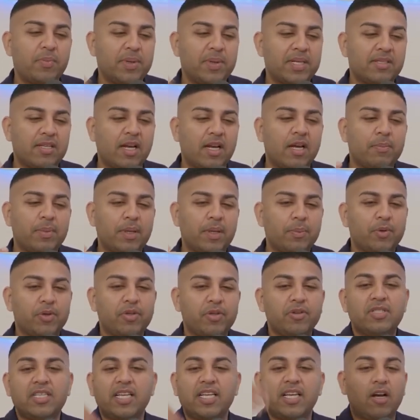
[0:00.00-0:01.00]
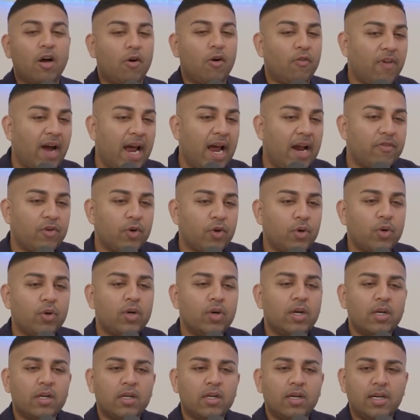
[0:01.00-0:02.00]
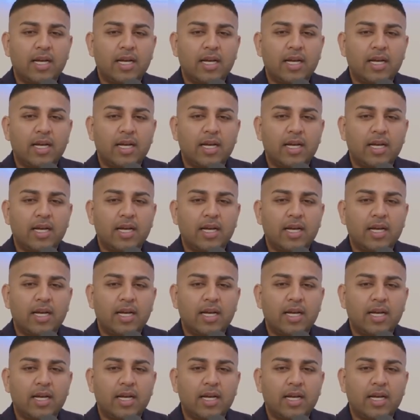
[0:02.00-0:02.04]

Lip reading: be certain people you see go viral,